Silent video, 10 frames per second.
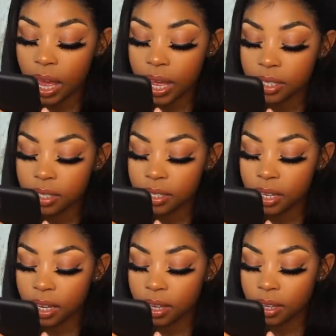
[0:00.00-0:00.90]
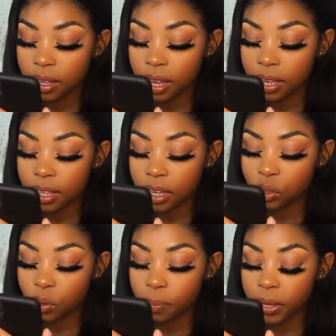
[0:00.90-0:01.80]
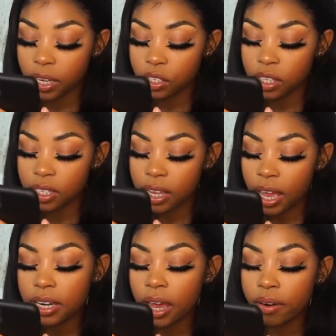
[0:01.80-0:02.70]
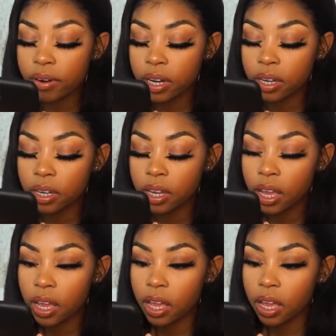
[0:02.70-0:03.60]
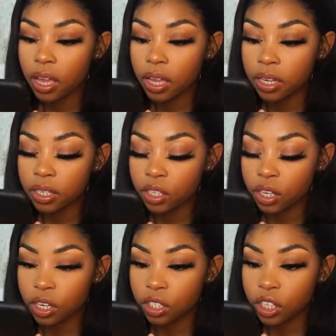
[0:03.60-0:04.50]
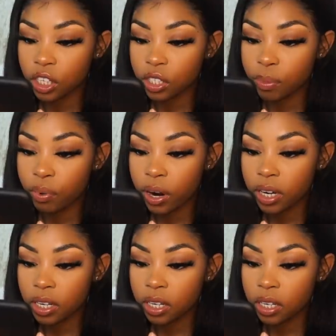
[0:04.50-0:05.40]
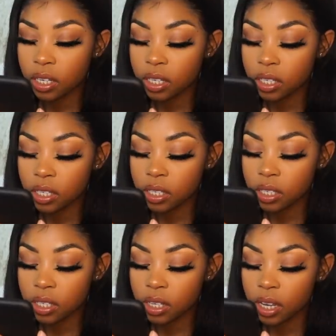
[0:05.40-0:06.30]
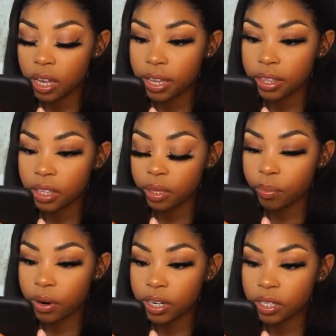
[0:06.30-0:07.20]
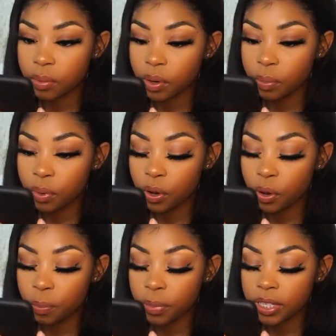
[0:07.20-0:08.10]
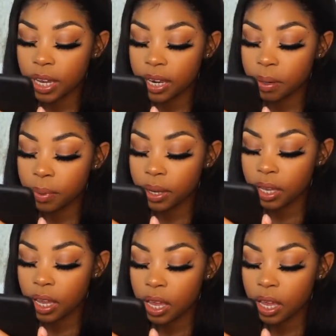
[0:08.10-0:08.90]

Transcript: editing like the actual pics. So there's an edit area and you can change the brightness. I think the brightness I'm gonna put up a tiny bit.